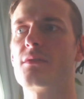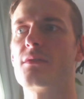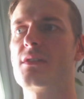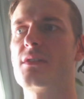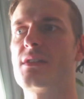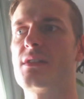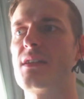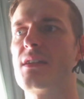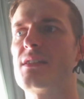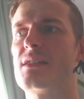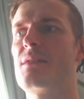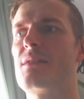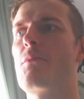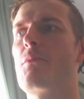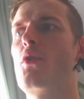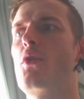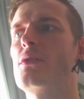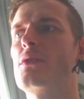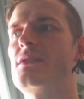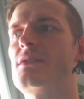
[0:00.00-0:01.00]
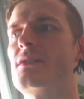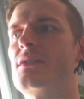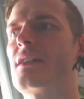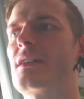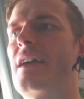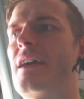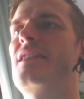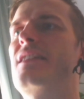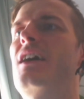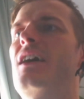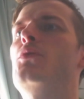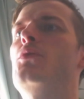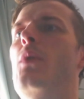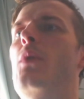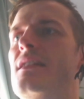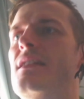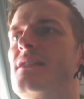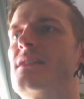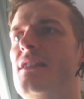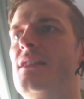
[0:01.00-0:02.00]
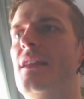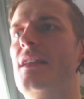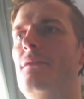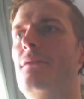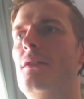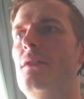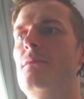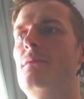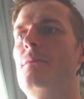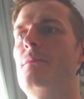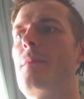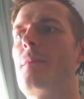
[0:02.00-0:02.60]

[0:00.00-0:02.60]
the most kind of advanced level.